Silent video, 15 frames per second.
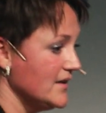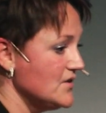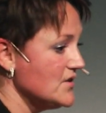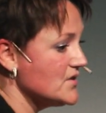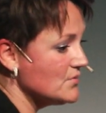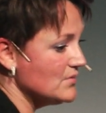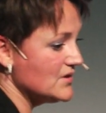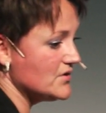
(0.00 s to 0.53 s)
I
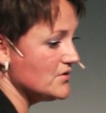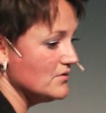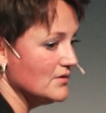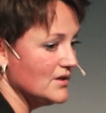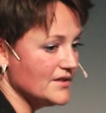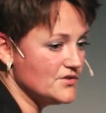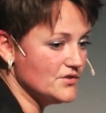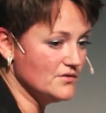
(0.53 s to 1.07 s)
just want to
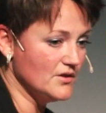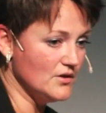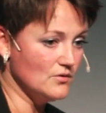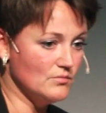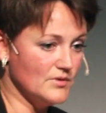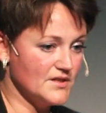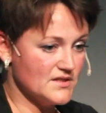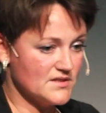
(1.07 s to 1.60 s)
let you know
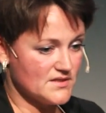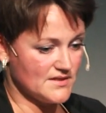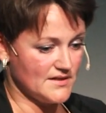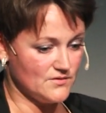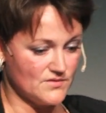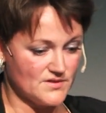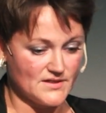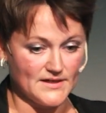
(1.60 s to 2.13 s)
what it
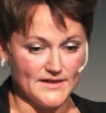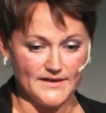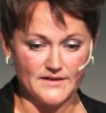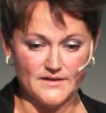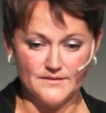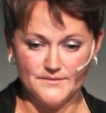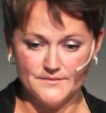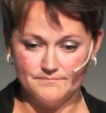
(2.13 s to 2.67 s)
sounds
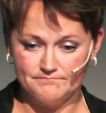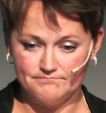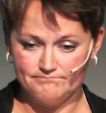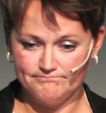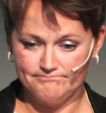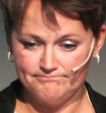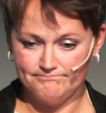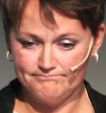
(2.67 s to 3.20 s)
like.
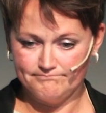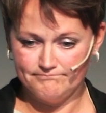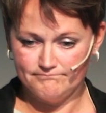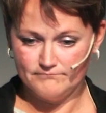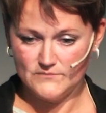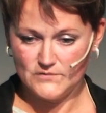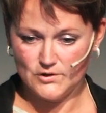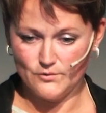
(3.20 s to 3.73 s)

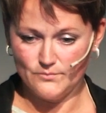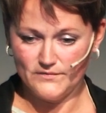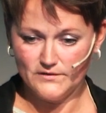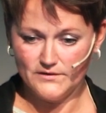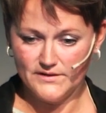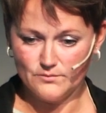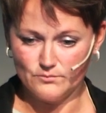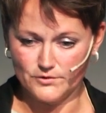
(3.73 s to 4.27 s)

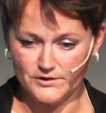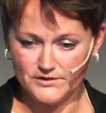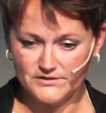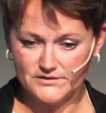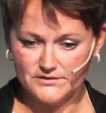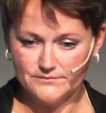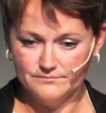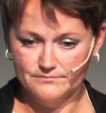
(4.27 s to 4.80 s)
Hopefully it
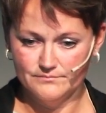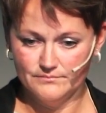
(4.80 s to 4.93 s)
works.